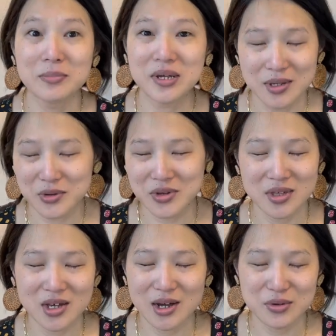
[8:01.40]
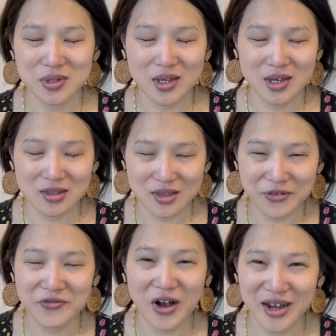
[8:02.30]
messing with it. I was like, they're
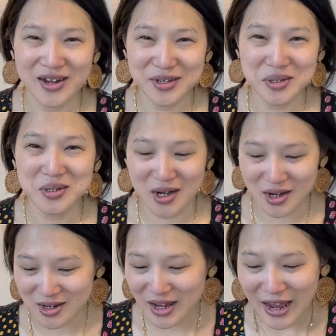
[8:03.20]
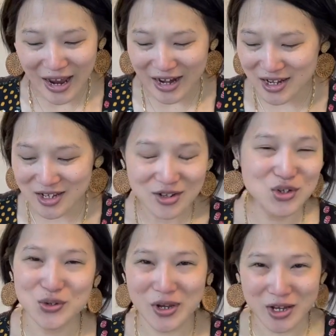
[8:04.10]
fine, it's done. And I didn't
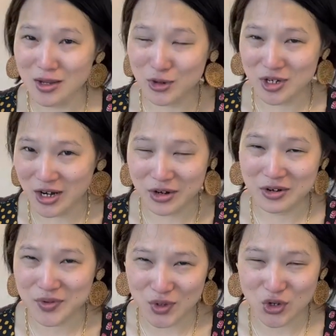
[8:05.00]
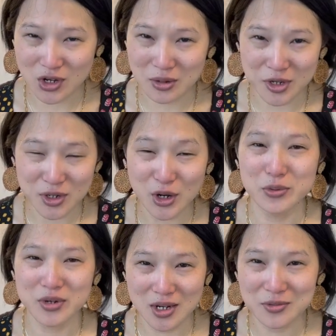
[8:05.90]
do any more decorative stitching. I'm like, no,
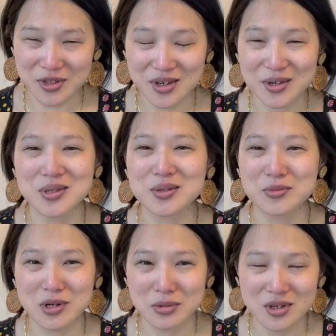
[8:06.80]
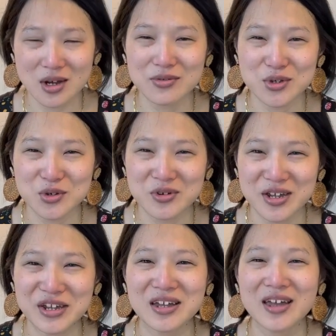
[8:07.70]
we're done with this. We're gonna put the cover stitch
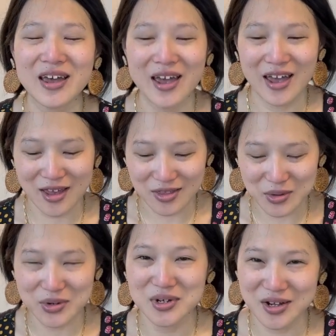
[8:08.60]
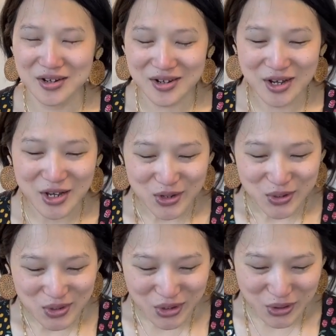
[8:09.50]
away and these are done.
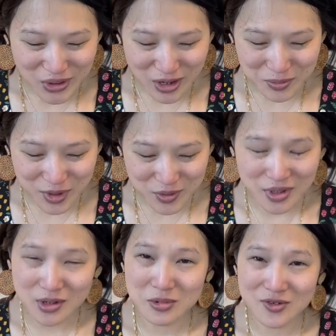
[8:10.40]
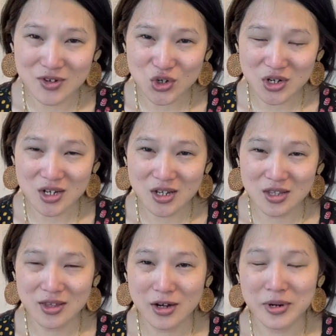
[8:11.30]
So um, it was a little bit of a journey to
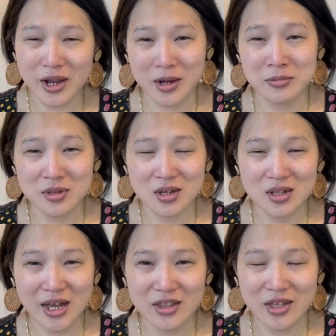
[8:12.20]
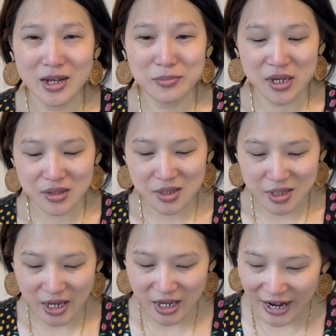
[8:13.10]
get there, but I am really glad that I made this
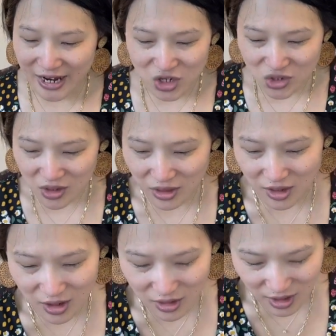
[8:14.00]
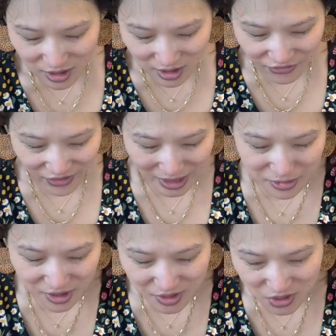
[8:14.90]
set. I actually think that the
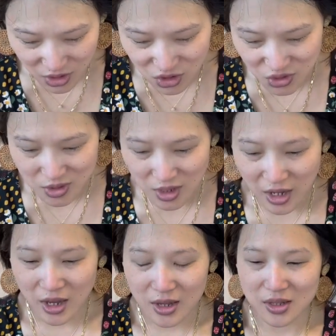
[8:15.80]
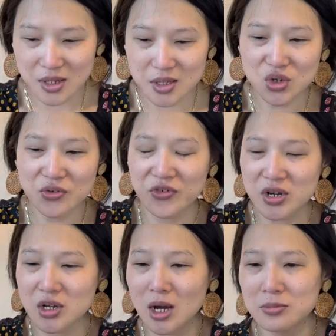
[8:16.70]
fabrics are just like such a
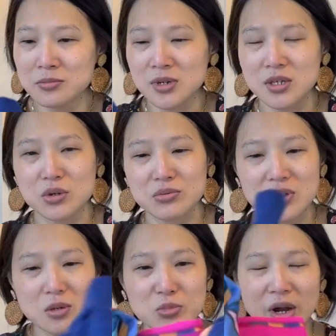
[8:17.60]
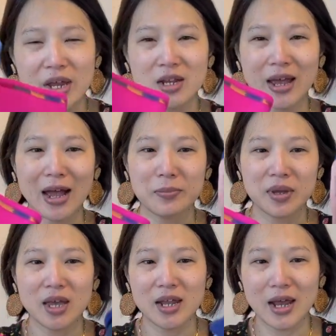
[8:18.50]
fun compliment. They're really bright and
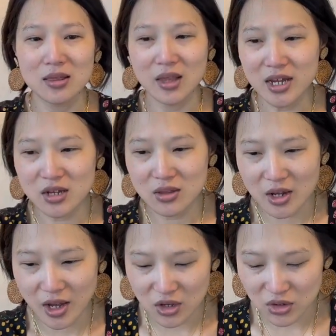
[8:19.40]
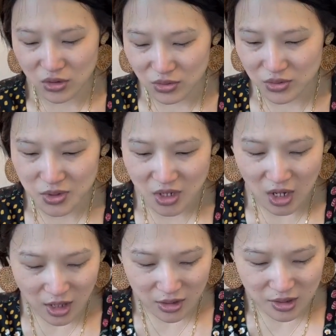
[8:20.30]
happy. And I liked that I used
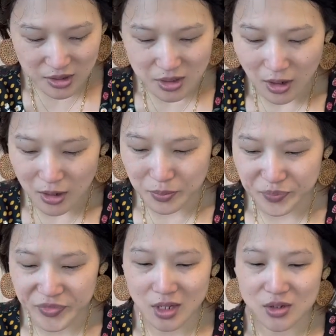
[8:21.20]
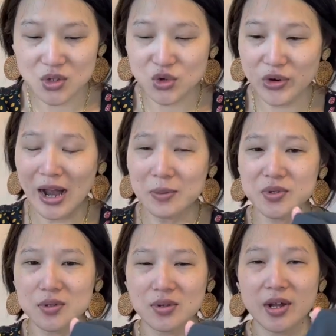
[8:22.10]
these um,
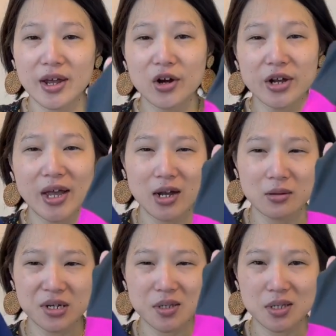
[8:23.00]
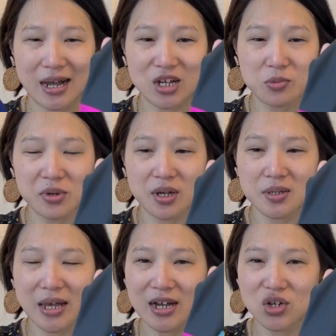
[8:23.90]
scraps that I already had in my stash,
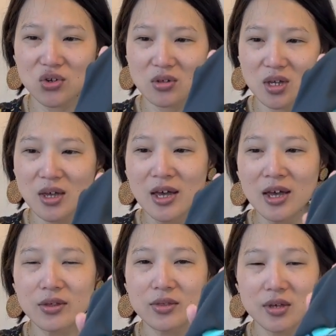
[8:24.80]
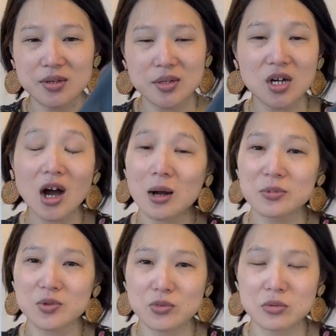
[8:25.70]
because actually these
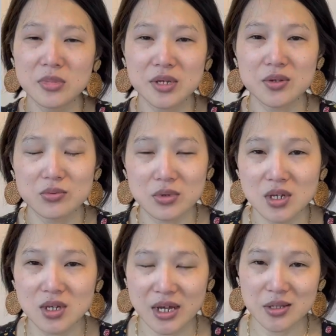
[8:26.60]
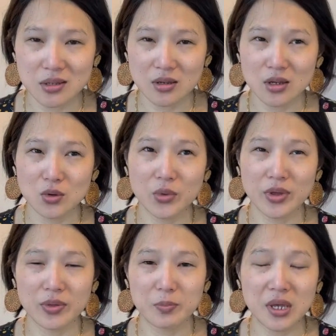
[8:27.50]
tops will mix really nicely
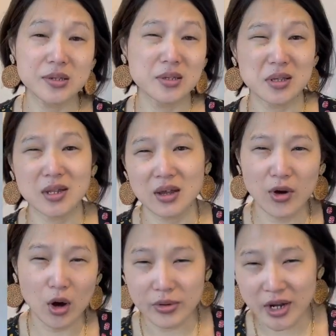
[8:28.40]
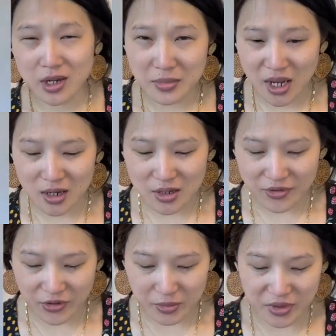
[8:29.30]
with pieces that I've already made
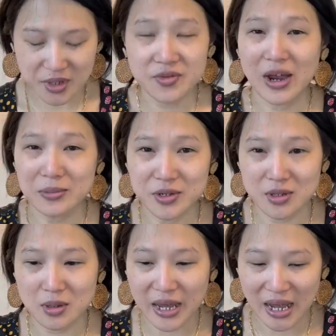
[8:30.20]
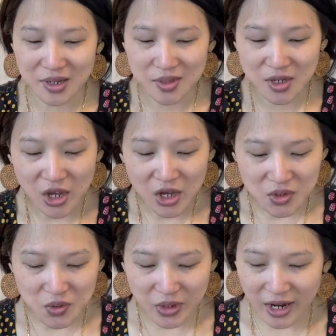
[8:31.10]
from these fabrics in the past.
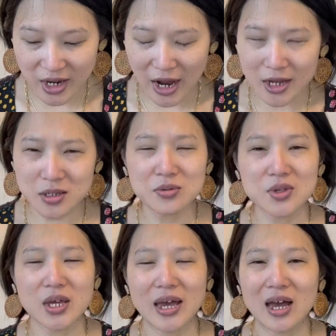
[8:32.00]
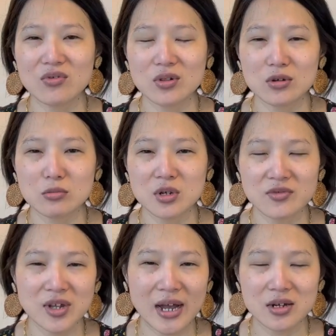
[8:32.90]
So I, it's almost like I have a little bit of
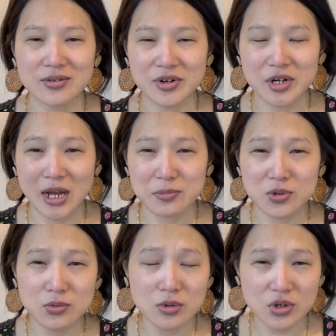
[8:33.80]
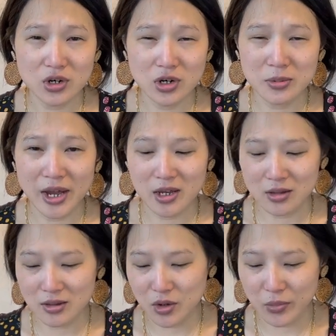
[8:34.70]
an activewear capsule wardrobe. I
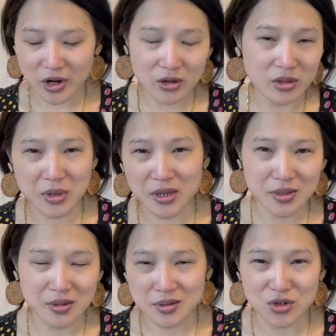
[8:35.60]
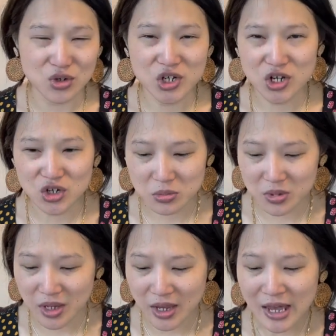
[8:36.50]
can like wear all the pieces
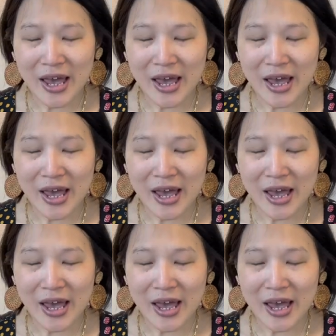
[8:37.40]
interchangeably.